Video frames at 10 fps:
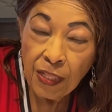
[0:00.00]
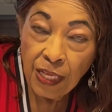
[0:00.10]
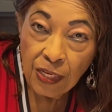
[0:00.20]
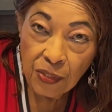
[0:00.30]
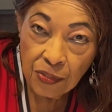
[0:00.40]

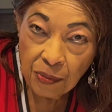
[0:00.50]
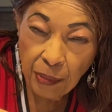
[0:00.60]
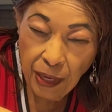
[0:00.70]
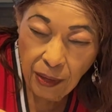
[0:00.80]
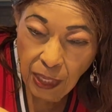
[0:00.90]
That looks
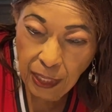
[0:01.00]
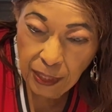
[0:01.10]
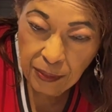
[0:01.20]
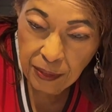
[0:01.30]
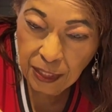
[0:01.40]
about like
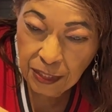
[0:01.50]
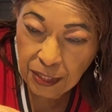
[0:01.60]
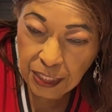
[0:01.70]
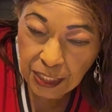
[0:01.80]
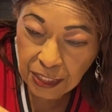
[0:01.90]
the
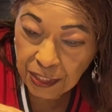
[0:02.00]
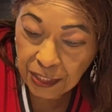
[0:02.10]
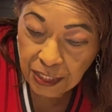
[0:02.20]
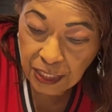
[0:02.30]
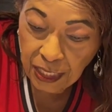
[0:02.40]

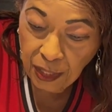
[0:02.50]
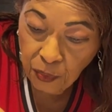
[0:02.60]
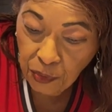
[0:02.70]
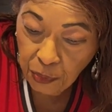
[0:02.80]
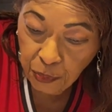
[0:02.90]
consistency that I
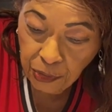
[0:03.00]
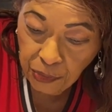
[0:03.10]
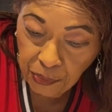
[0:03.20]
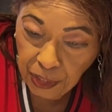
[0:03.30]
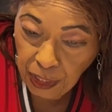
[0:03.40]
want to put
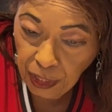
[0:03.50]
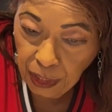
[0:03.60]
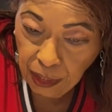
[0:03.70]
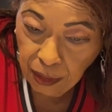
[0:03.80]
on the cake.